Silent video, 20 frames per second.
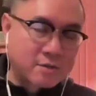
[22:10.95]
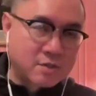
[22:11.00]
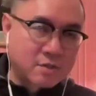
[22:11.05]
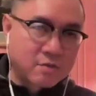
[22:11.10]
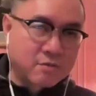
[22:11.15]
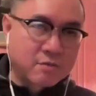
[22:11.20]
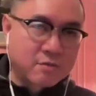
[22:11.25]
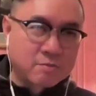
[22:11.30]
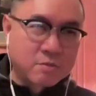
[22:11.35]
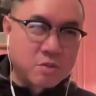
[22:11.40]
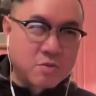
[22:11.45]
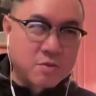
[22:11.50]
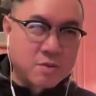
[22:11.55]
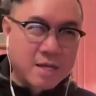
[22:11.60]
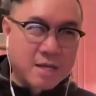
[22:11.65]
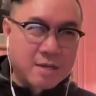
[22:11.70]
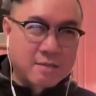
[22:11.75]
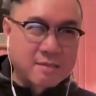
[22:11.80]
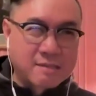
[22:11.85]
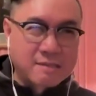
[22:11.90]
so from
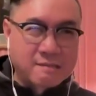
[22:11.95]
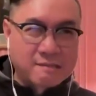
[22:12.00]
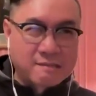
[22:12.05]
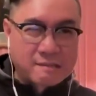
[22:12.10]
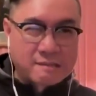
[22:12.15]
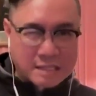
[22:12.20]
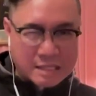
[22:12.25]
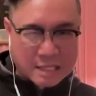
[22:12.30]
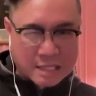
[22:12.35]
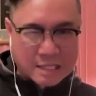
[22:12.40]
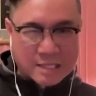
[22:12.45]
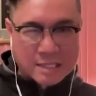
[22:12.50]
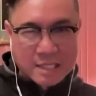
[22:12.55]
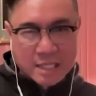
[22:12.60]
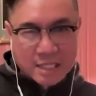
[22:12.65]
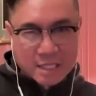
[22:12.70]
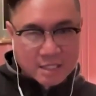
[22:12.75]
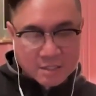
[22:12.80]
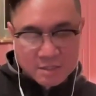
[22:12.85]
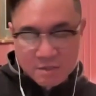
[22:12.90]

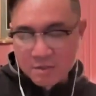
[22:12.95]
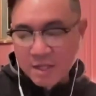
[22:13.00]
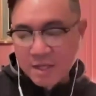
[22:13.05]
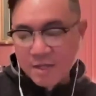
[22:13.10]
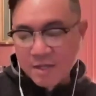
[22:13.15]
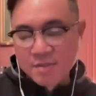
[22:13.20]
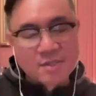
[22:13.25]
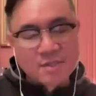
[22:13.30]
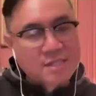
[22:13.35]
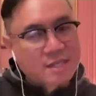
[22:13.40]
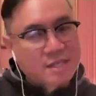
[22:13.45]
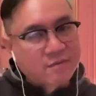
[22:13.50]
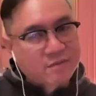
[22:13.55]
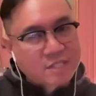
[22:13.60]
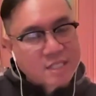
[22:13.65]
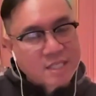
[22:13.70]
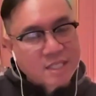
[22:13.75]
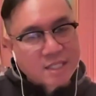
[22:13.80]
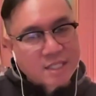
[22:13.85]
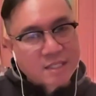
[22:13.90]
2016 to
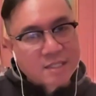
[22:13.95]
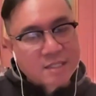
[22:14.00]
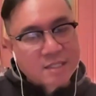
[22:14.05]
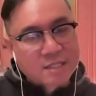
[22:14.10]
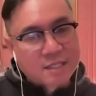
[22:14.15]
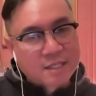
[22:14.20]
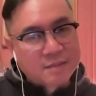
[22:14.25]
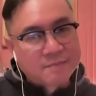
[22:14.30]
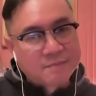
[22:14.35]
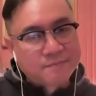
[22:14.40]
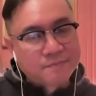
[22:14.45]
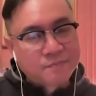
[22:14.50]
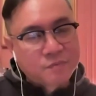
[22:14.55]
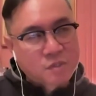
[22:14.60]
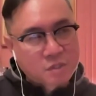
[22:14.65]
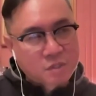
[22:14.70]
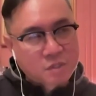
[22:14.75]
2017 um,